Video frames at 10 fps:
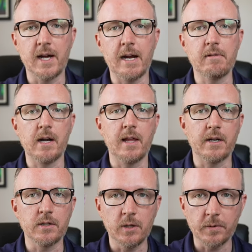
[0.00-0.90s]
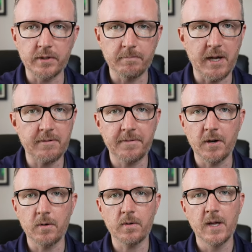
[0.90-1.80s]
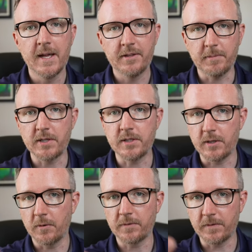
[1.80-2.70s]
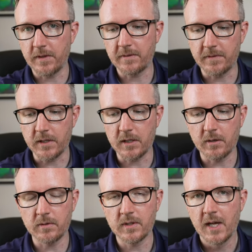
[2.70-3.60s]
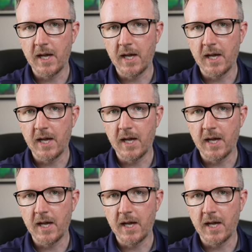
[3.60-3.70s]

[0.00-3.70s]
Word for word: I write a lot of notes in my phone, especially notes for these videos.